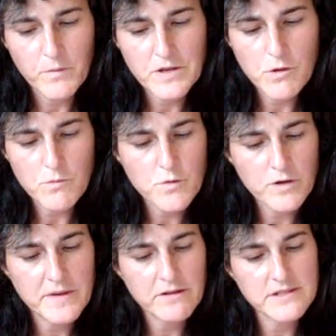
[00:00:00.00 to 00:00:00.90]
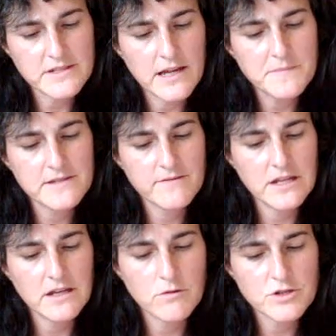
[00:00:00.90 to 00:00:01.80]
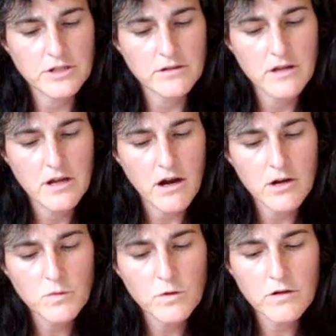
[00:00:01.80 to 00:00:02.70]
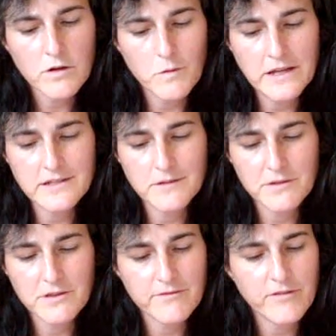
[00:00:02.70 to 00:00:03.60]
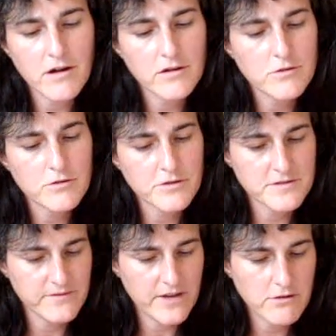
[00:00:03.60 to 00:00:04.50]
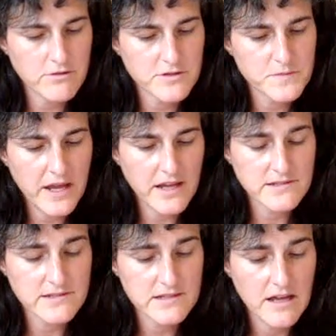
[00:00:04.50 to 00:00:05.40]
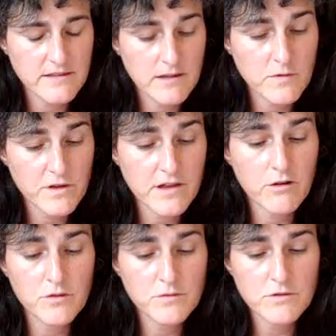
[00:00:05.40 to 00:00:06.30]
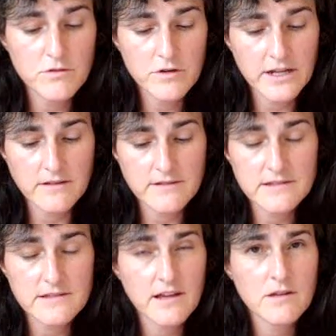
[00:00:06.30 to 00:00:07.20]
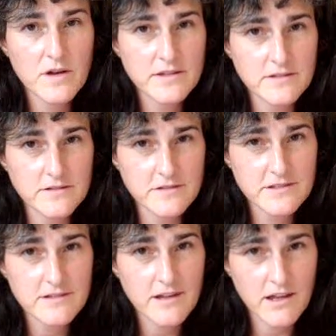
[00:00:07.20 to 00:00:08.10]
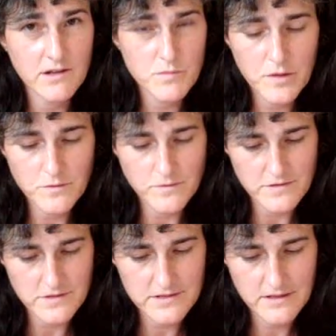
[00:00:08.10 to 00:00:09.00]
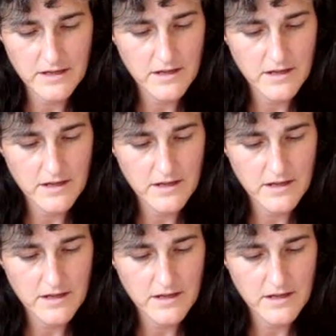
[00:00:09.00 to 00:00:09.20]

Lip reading: We know more about the depths of the ocean, are more acquainted with the far corners of outer space than with our own organs and muscles and bones.